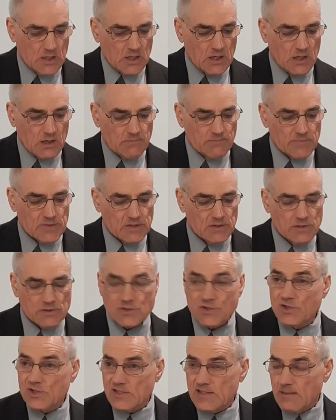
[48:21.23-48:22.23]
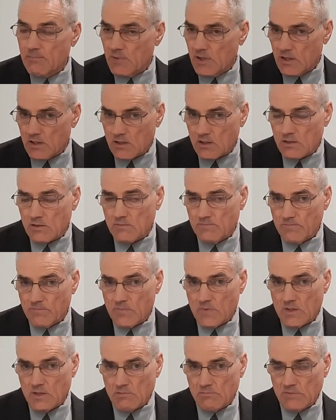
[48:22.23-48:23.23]
Um, they're similar,
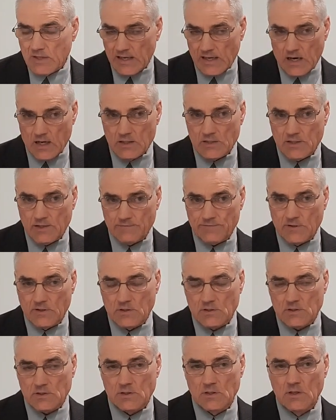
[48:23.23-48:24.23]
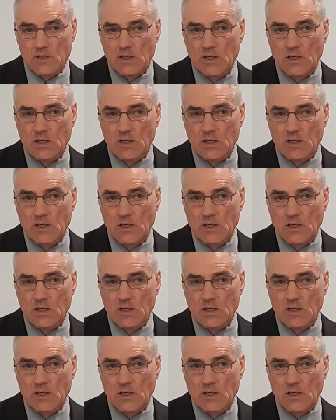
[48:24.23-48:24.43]
they are different.